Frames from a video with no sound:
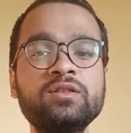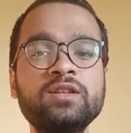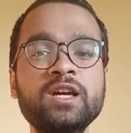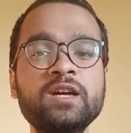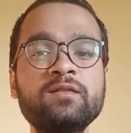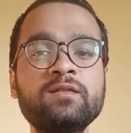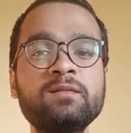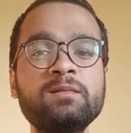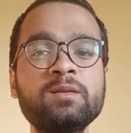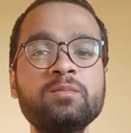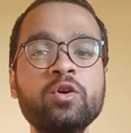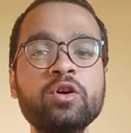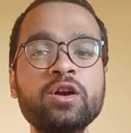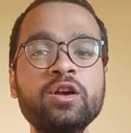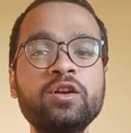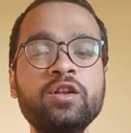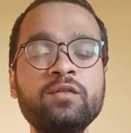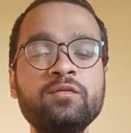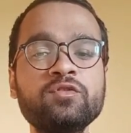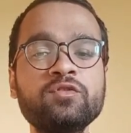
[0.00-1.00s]
there will be mock
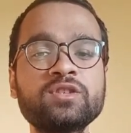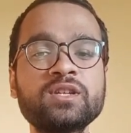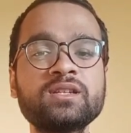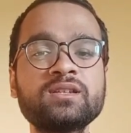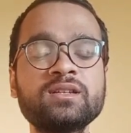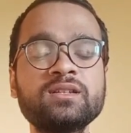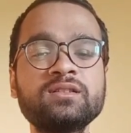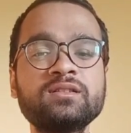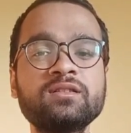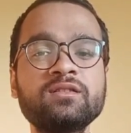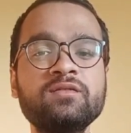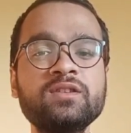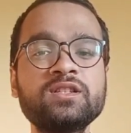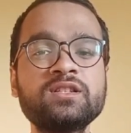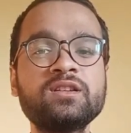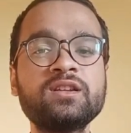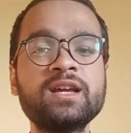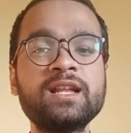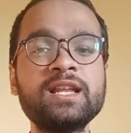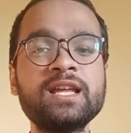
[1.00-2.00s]
interview sessions
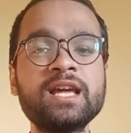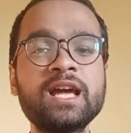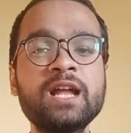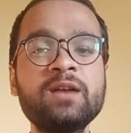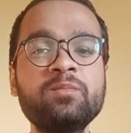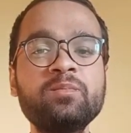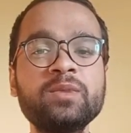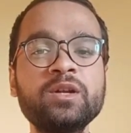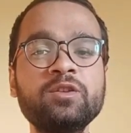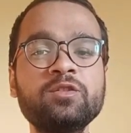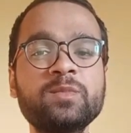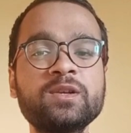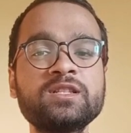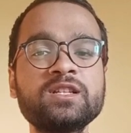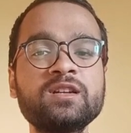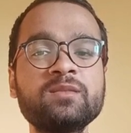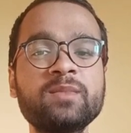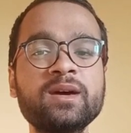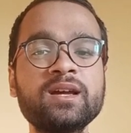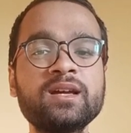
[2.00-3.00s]
which really helped me to
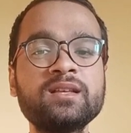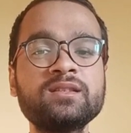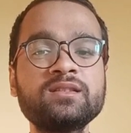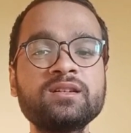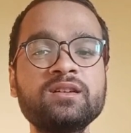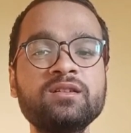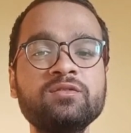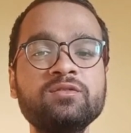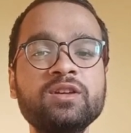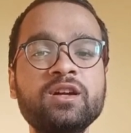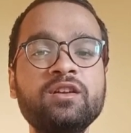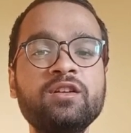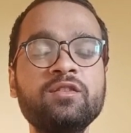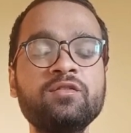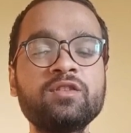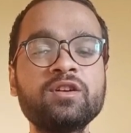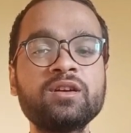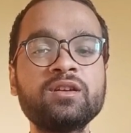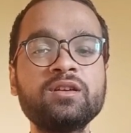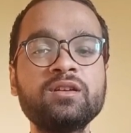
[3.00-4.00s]
present my answer to the
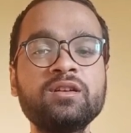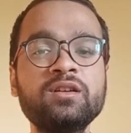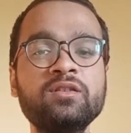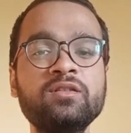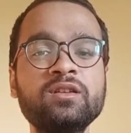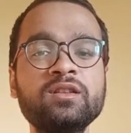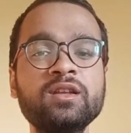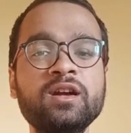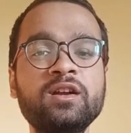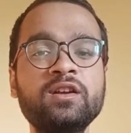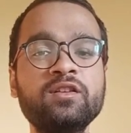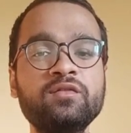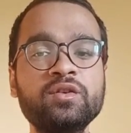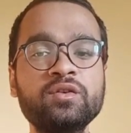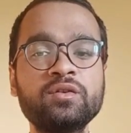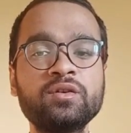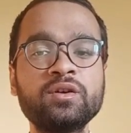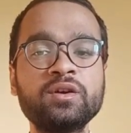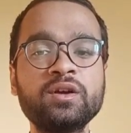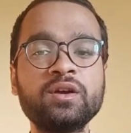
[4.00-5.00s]
interviewer during the
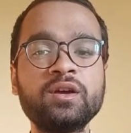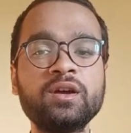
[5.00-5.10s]
interview.